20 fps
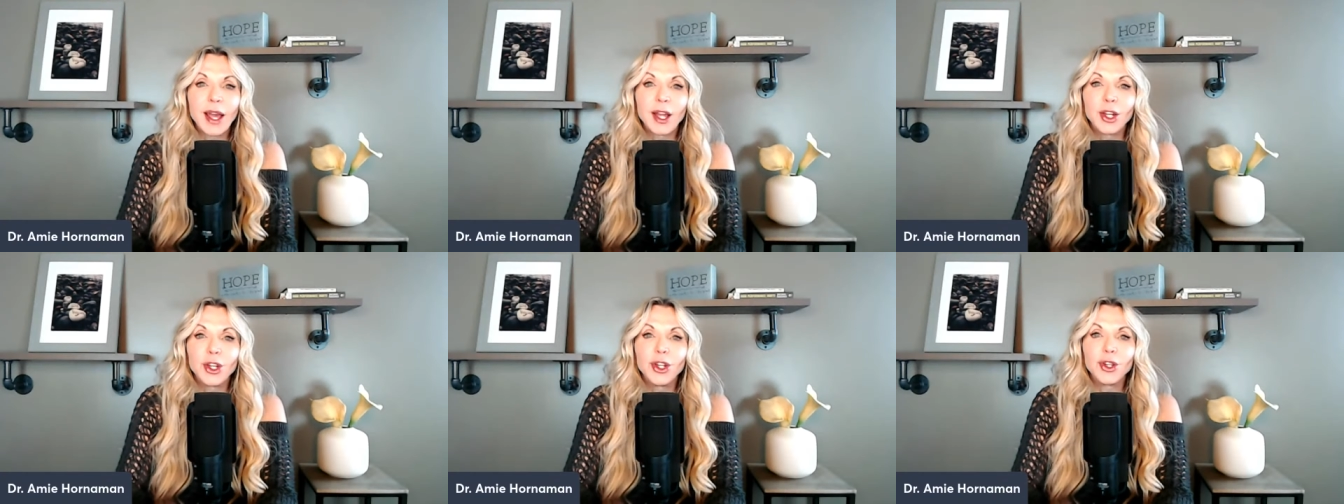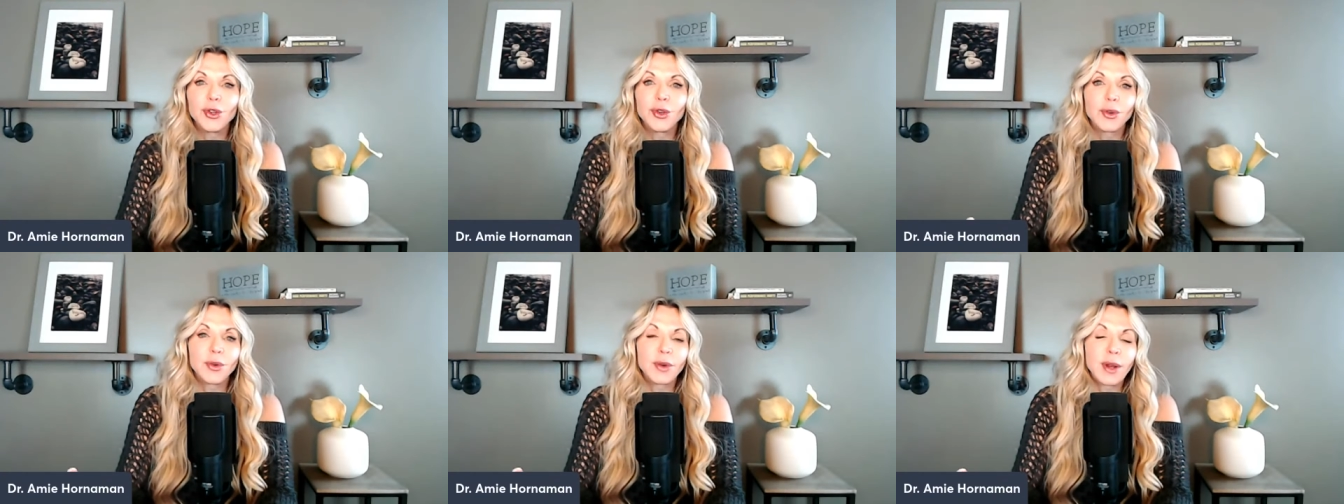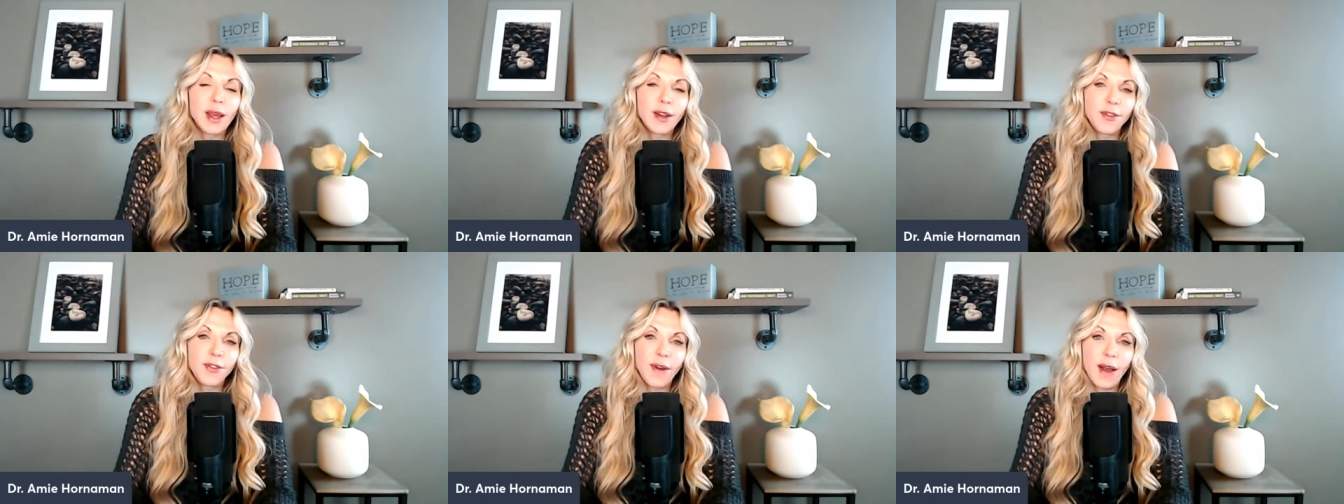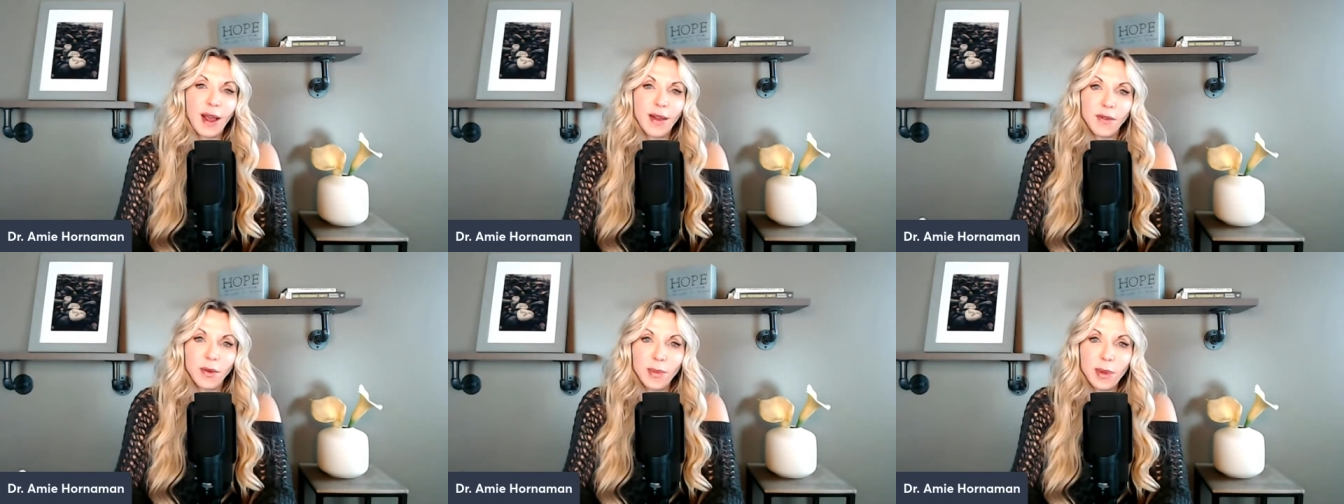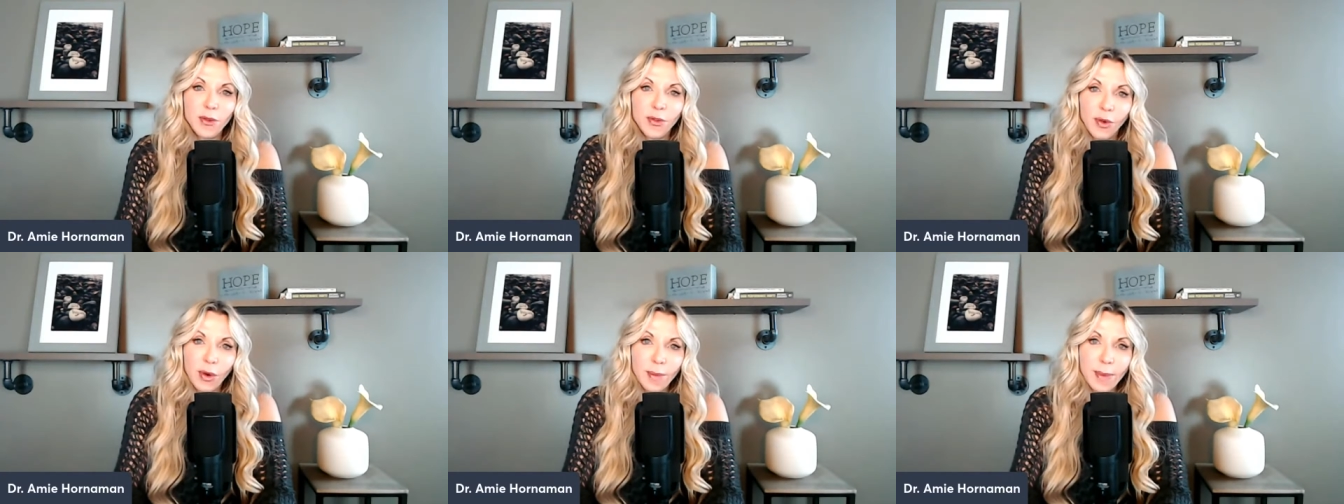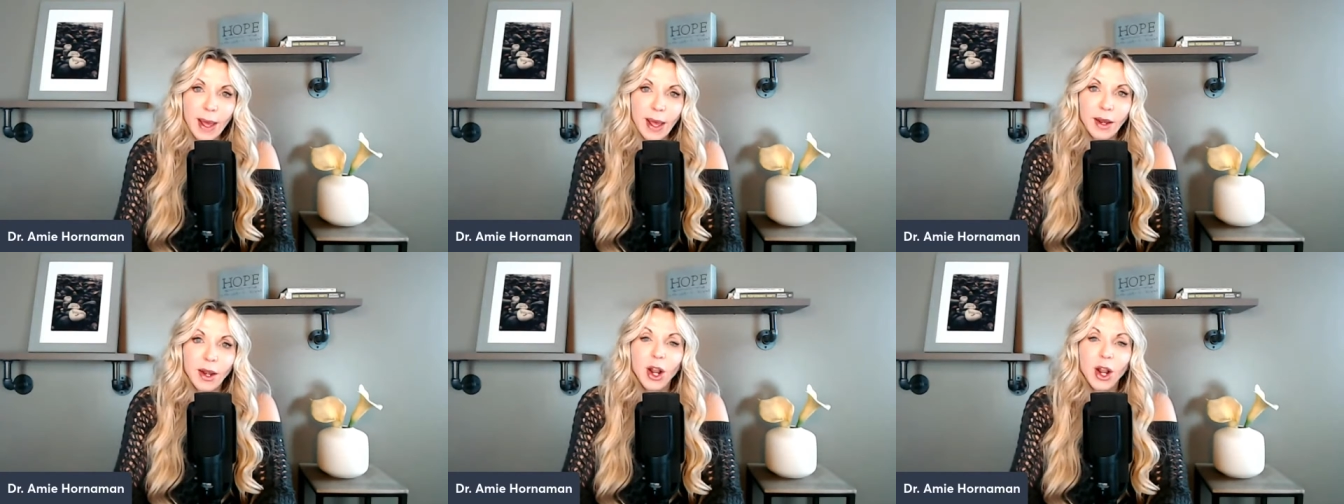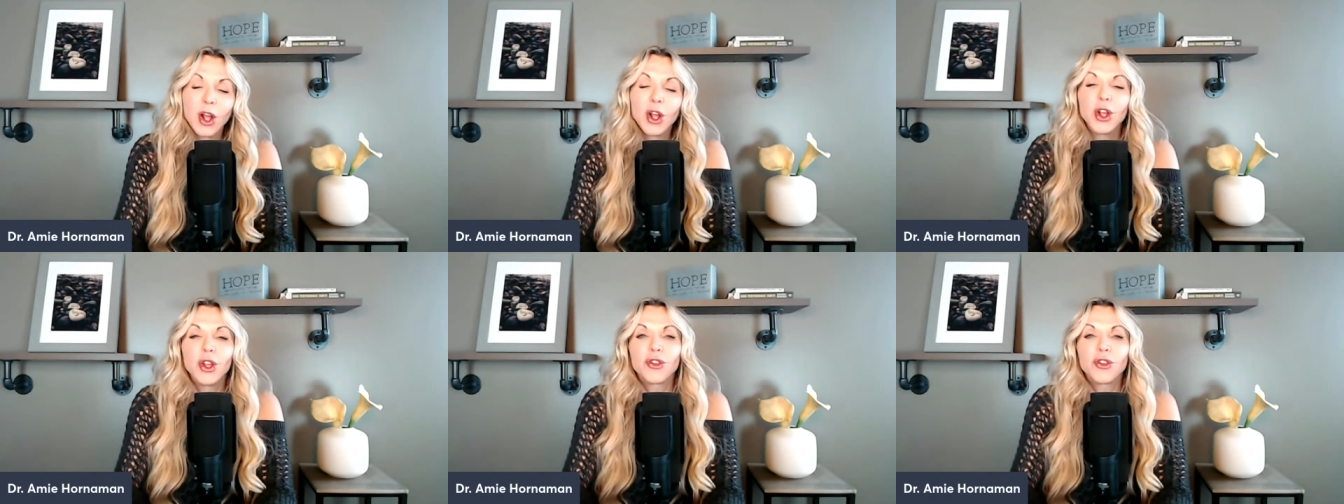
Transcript: at noon, at five, and before bed.